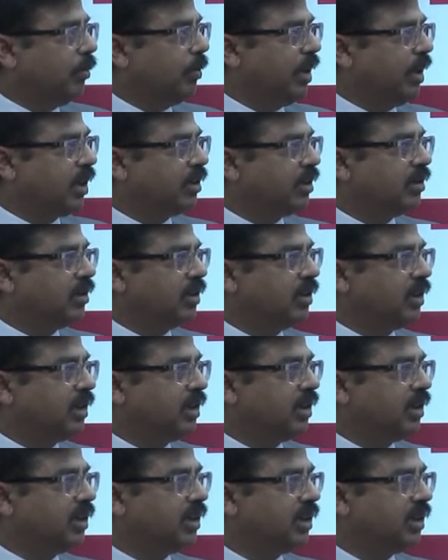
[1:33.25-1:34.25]
But
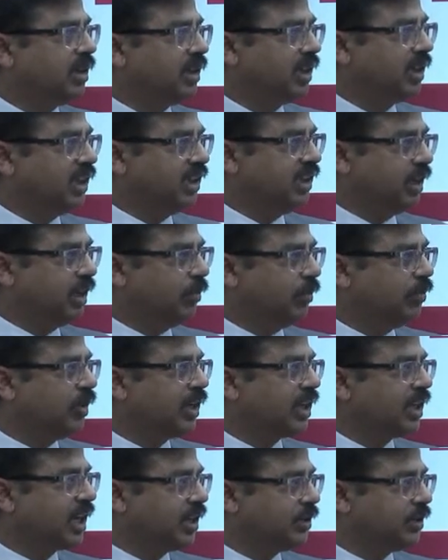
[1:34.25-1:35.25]
in Jammu
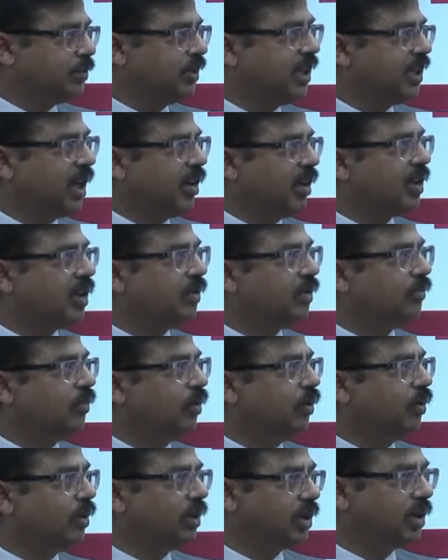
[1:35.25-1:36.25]
and Kashmir, all the
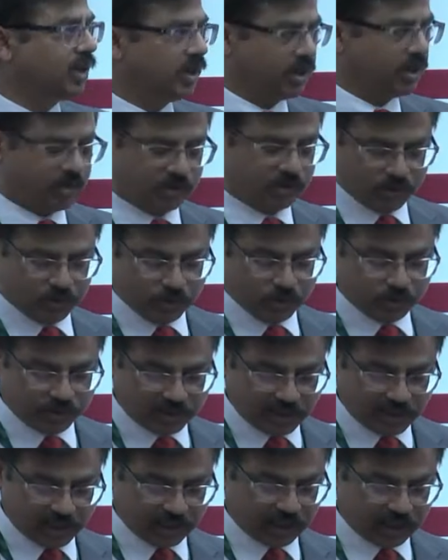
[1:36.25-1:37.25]
four
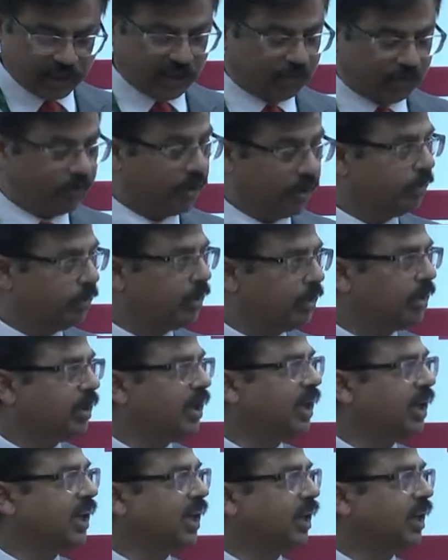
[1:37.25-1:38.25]
zones are available.
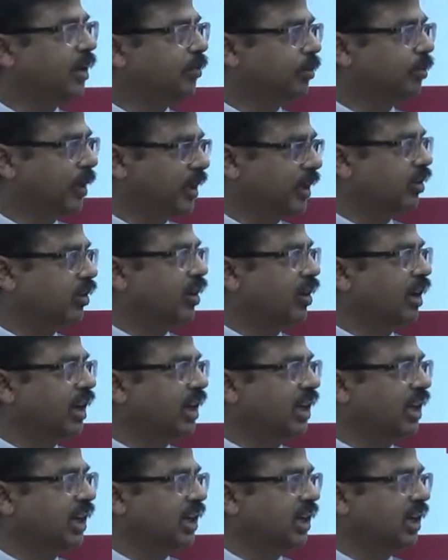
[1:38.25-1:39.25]

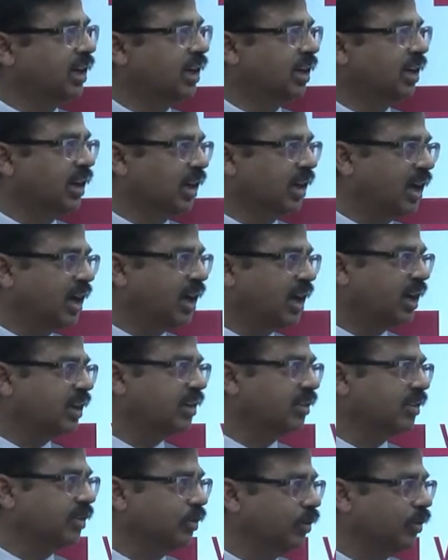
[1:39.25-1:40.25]
Particularly in Ladakh,
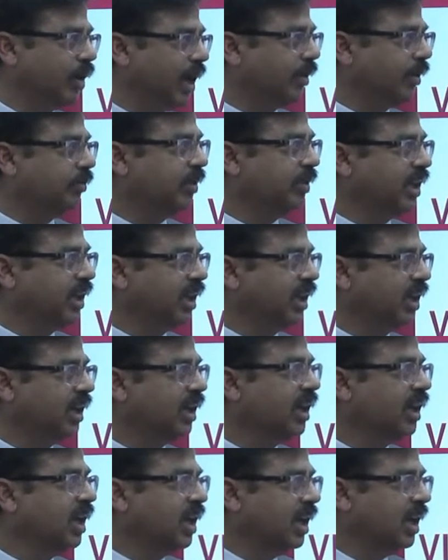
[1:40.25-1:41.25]
you have the
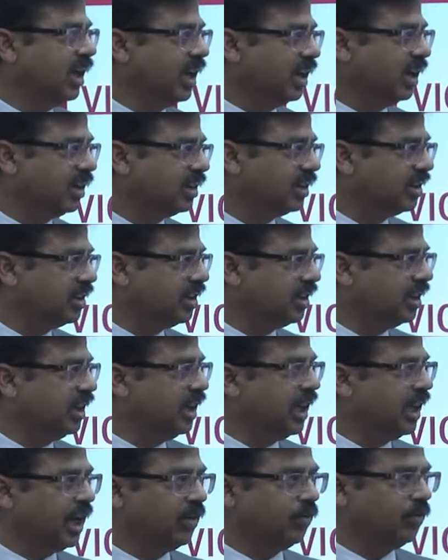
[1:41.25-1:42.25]

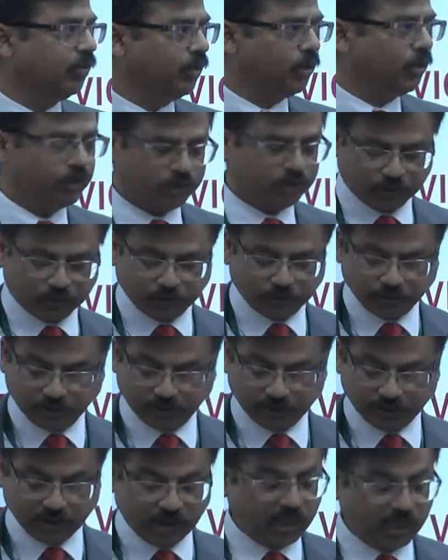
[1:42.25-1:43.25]
three and four zones.
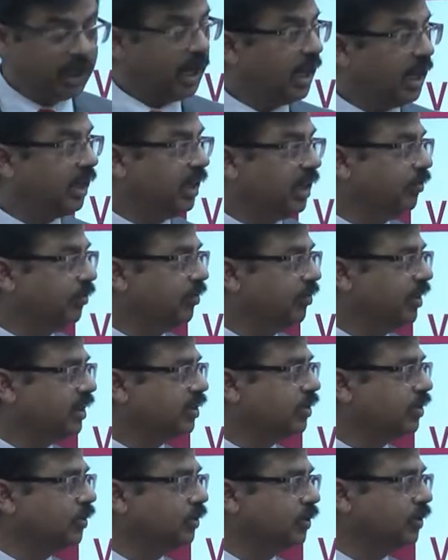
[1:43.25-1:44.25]
The
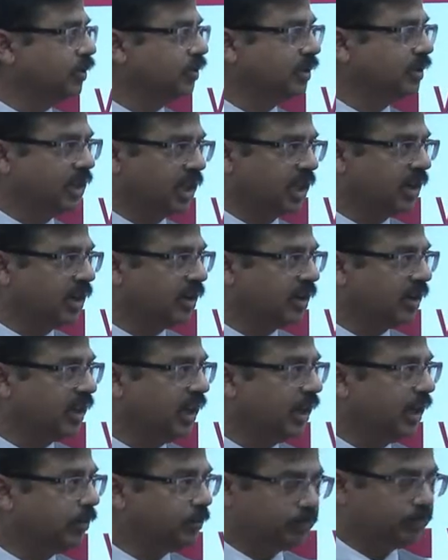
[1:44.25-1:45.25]
first two zones are not
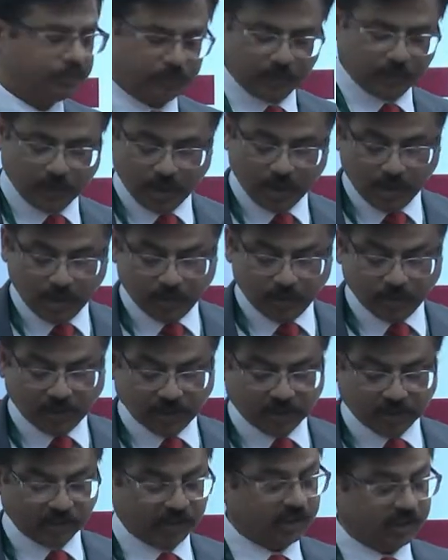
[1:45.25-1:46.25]
there.
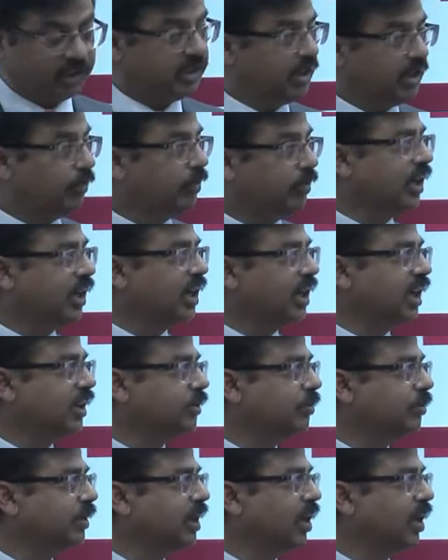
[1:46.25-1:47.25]
But in Jammu and
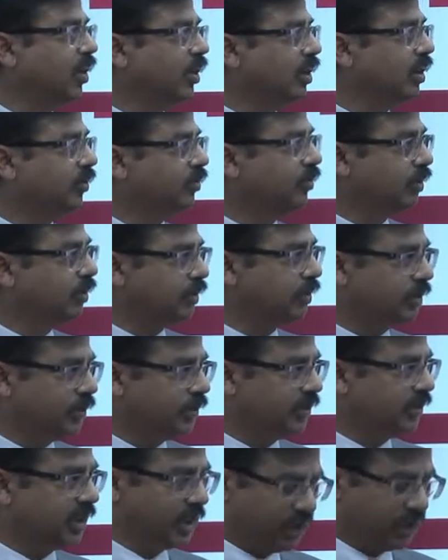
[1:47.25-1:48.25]
Kashmir, all the four
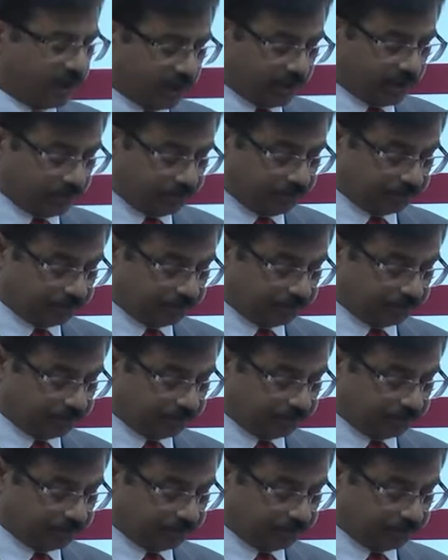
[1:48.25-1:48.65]
zones are there.